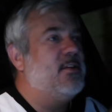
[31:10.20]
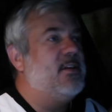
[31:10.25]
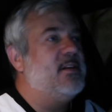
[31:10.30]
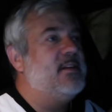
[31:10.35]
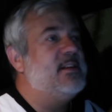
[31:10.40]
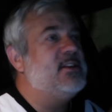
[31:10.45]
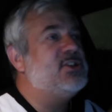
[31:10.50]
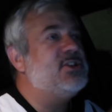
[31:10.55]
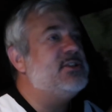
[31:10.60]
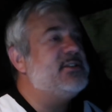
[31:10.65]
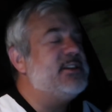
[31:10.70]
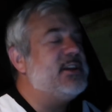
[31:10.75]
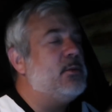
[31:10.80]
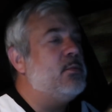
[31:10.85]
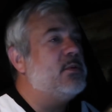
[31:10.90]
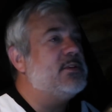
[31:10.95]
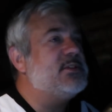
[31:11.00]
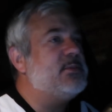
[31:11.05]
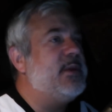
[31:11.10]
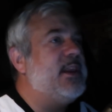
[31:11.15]
and she's
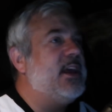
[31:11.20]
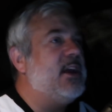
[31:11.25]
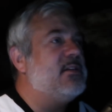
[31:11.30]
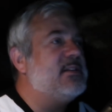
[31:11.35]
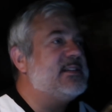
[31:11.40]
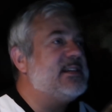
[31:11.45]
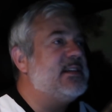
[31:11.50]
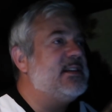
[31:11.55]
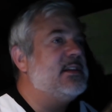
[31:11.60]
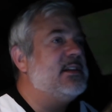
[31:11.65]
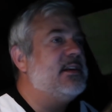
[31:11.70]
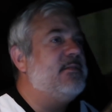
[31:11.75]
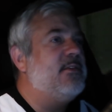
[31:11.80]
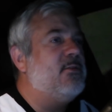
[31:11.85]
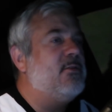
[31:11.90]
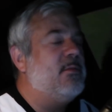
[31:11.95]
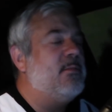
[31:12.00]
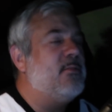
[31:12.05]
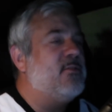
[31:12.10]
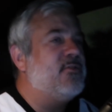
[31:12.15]
like, "Well, sweetie, go sit in the
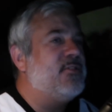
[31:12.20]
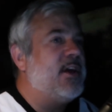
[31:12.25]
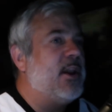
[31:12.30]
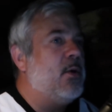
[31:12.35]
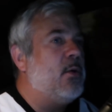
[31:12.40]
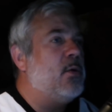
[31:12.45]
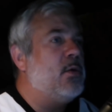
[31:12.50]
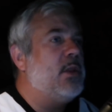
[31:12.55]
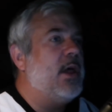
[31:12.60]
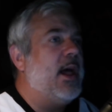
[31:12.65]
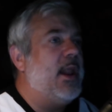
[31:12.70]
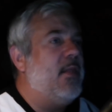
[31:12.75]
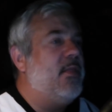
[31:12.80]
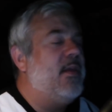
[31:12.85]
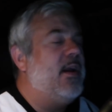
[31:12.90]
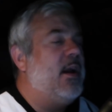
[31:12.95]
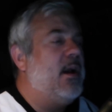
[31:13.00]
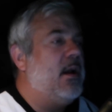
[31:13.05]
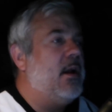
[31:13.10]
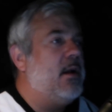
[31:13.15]
living room. There's not a whole lot
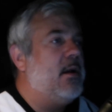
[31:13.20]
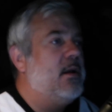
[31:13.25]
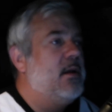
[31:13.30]
in there."